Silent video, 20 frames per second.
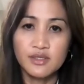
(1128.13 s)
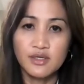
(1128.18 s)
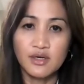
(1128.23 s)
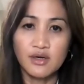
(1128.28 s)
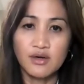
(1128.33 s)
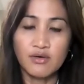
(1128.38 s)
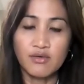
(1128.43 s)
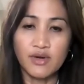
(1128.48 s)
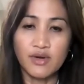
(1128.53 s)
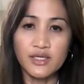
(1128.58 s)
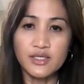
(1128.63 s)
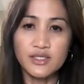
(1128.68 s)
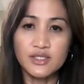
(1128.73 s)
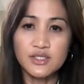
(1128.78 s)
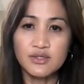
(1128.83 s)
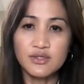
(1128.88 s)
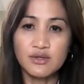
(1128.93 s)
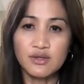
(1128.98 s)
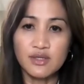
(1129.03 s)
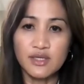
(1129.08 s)
All right,
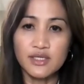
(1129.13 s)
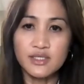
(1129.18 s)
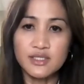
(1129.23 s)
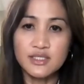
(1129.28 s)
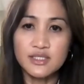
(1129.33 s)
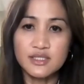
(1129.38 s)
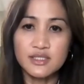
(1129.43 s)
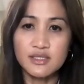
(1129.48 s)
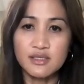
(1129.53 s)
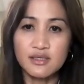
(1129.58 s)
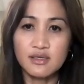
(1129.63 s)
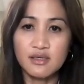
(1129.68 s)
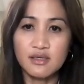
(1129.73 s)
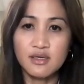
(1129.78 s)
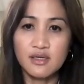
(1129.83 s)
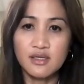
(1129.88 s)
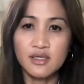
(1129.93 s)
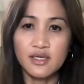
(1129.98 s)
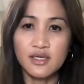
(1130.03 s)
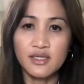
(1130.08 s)
so let's
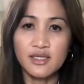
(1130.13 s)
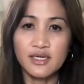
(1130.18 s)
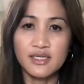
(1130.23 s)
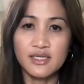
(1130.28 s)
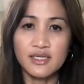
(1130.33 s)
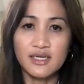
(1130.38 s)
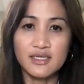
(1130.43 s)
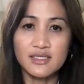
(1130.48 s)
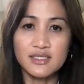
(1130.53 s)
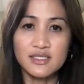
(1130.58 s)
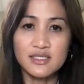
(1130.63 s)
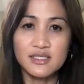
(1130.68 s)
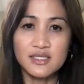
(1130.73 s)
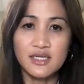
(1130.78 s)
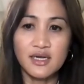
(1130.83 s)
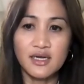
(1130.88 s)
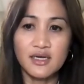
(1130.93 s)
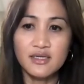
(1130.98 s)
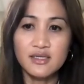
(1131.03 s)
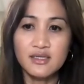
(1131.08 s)
click that as
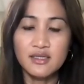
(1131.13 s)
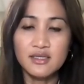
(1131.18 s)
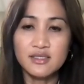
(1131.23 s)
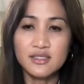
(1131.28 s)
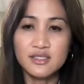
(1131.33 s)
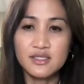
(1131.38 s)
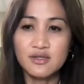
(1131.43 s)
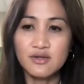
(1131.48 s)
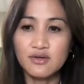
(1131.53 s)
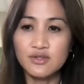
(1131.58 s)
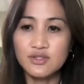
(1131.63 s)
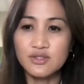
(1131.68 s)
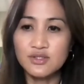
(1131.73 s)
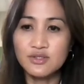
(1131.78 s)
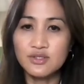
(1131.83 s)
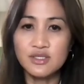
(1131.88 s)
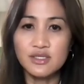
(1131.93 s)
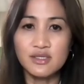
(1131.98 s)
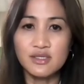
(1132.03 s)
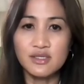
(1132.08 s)
done. Let's go on
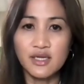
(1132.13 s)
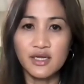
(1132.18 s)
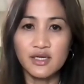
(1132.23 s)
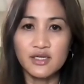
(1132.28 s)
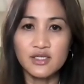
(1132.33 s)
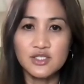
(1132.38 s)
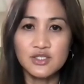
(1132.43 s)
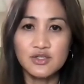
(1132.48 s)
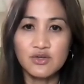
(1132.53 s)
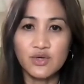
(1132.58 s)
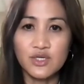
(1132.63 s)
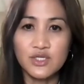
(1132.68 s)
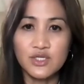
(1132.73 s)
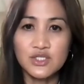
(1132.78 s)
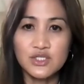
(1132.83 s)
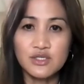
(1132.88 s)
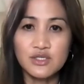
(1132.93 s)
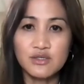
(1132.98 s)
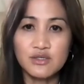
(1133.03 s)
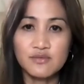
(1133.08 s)
to the next
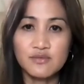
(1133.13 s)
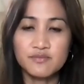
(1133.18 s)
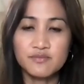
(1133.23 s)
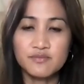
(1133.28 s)
question.